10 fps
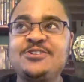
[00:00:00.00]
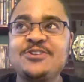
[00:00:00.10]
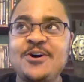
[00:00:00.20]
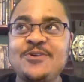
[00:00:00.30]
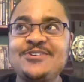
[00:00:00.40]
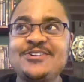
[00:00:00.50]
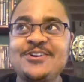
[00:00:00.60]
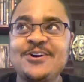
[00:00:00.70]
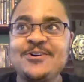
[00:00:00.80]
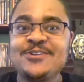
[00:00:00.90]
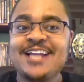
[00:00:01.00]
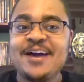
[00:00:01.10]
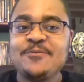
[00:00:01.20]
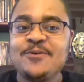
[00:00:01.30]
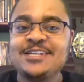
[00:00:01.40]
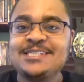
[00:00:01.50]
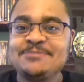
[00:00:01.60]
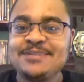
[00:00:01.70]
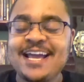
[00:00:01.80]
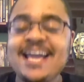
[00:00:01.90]
don't know that I'd want to
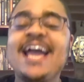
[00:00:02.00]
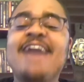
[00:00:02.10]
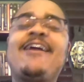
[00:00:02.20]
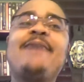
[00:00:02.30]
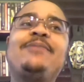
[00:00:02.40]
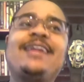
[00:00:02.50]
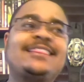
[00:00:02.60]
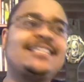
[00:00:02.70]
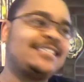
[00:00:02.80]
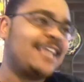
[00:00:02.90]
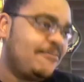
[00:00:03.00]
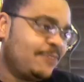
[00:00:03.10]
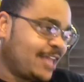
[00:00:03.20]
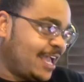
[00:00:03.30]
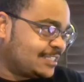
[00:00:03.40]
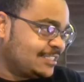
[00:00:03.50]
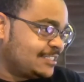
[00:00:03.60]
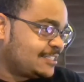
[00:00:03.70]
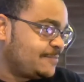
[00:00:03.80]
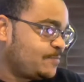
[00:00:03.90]
play. If I played this game with
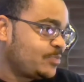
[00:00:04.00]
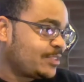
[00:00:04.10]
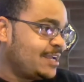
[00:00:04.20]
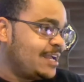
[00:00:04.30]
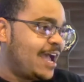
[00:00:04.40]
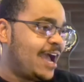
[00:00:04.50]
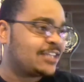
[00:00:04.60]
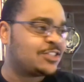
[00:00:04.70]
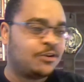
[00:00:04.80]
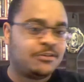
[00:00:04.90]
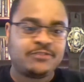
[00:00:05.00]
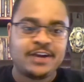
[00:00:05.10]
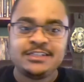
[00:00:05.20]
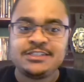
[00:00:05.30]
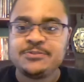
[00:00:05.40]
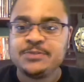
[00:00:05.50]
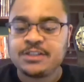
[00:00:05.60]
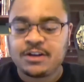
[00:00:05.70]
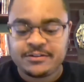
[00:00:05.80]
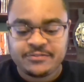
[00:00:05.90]
X's, ex-girlfriends,
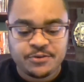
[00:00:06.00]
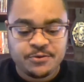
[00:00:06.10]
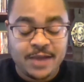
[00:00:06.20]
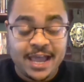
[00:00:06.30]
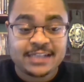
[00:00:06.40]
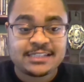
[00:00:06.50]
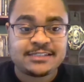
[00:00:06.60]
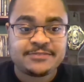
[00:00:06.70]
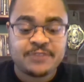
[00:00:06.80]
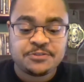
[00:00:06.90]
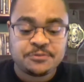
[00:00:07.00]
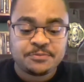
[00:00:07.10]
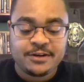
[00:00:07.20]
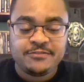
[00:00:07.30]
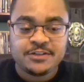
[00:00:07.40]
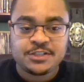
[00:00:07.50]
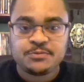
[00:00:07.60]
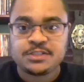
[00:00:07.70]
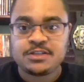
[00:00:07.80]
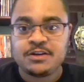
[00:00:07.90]
which are a few, ex-friends with
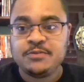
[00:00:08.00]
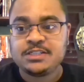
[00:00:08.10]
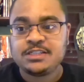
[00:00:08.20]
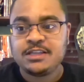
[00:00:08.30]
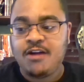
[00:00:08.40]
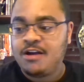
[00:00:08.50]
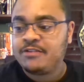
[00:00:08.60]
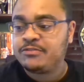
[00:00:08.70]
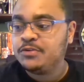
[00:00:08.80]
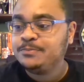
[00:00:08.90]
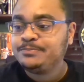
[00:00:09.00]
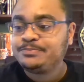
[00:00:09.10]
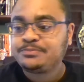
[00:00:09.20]
benefits, which there are a few,